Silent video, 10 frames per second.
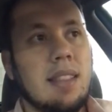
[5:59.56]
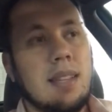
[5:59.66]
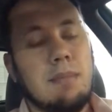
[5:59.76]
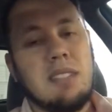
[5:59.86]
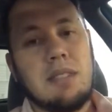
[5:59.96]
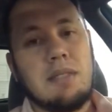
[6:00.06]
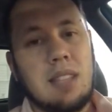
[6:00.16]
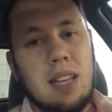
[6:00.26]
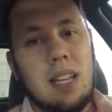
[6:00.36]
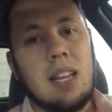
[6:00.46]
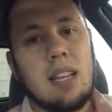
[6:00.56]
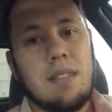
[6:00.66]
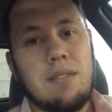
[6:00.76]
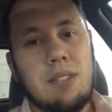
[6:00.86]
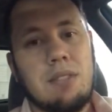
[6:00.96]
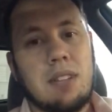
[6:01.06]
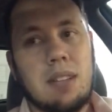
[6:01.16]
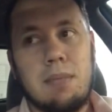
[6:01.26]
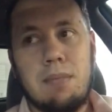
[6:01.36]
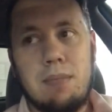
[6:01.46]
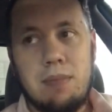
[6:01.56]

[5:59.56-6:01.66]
them deal with the headache of owning him.